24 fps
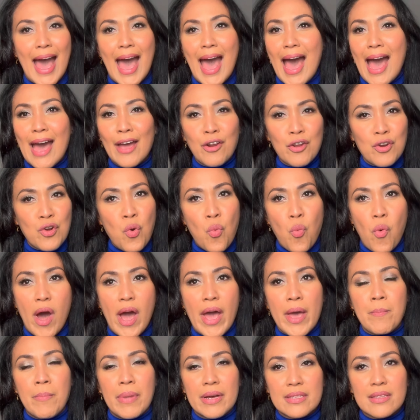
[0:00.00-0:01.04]
I don't know
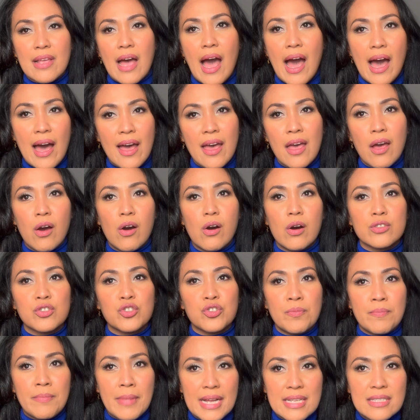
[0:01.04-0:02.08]
why, but I
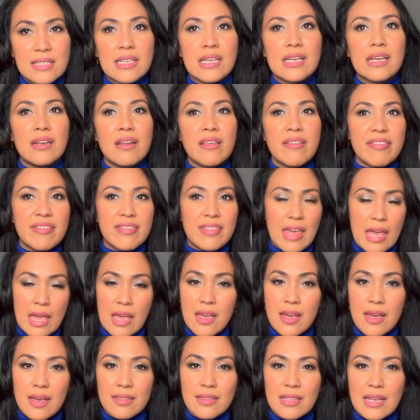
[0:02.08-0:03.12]
automatically
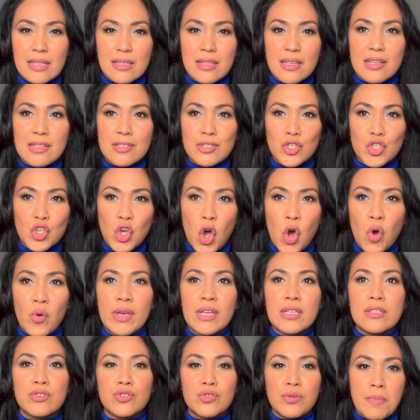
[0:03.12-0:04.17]
think that it's
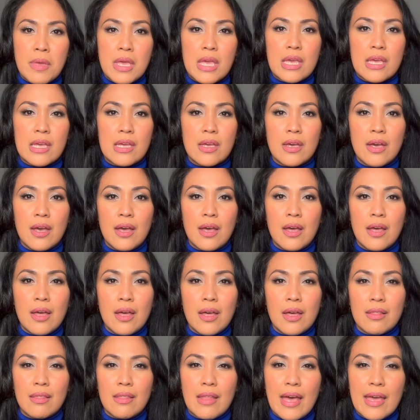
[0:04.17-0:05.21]
going to be
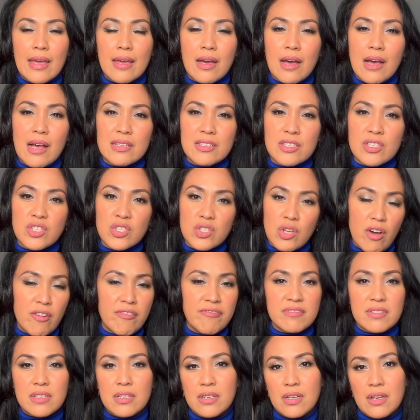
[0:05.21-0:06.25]
like a
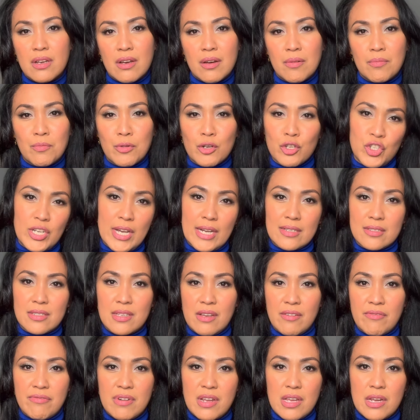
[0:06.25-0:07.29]
soft
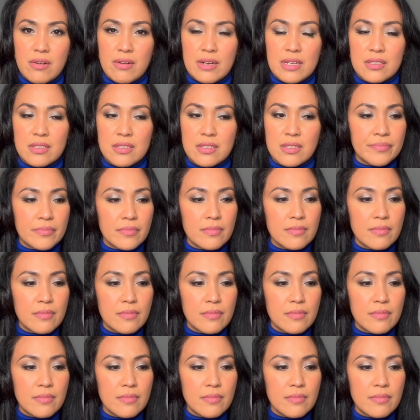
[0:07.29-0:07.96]
projecting fragrance.